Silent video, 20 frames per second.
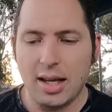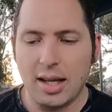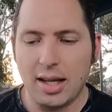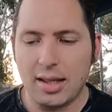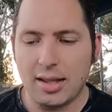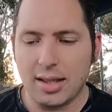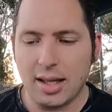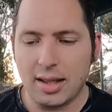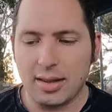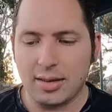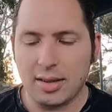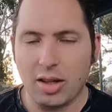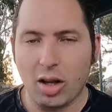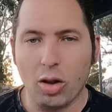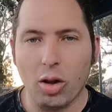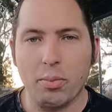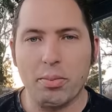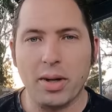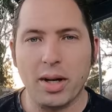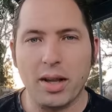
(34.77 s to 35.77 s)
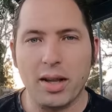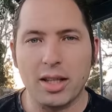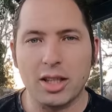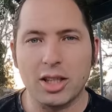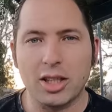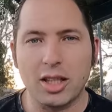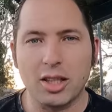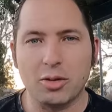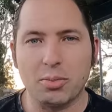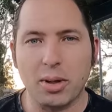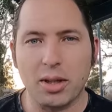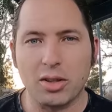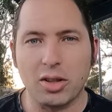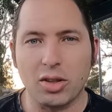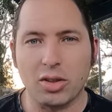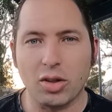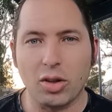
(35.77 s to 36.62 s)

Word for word: it tasted a lot better than she expected.